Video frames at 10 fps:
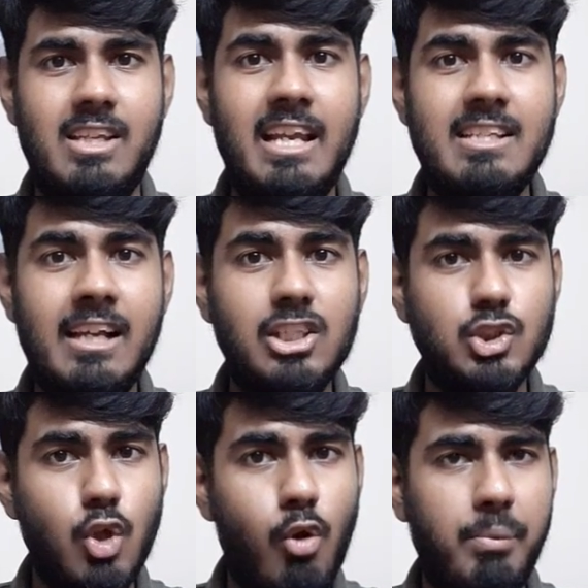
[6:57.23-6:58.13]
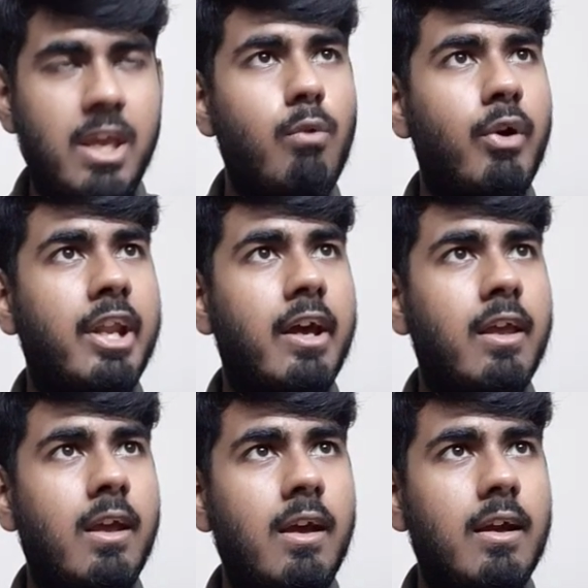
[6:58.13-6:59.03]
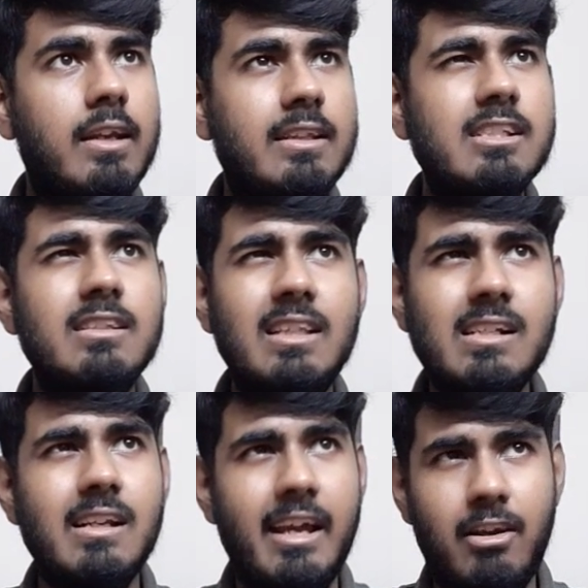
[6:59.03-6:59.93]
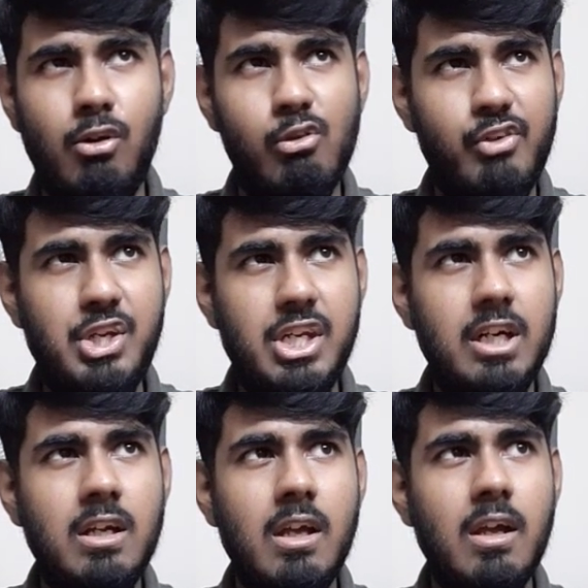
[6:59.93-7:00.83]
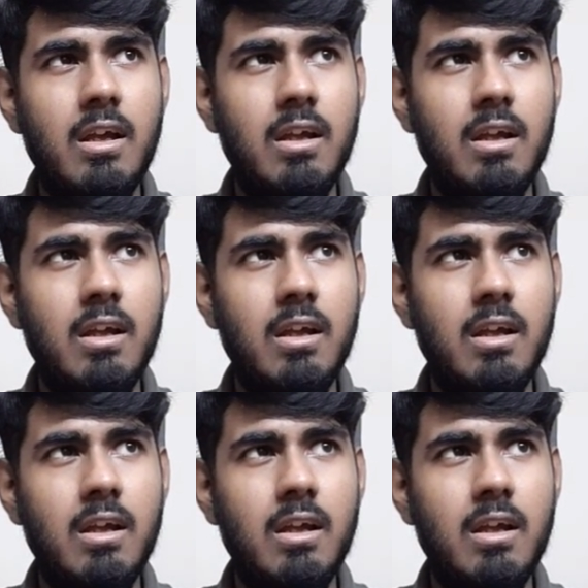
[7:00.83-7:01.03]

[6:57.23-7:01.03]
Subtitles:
It's gonna show me when I click this little icon over here